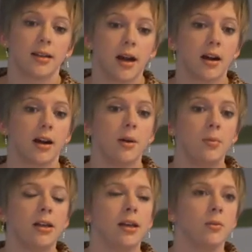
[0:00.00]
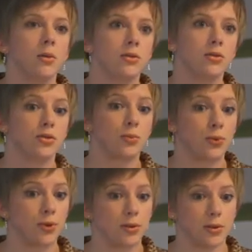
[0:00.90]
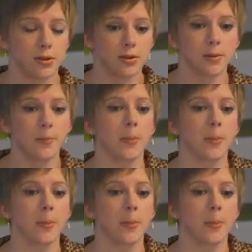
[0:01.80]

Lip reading: are applicable to the products.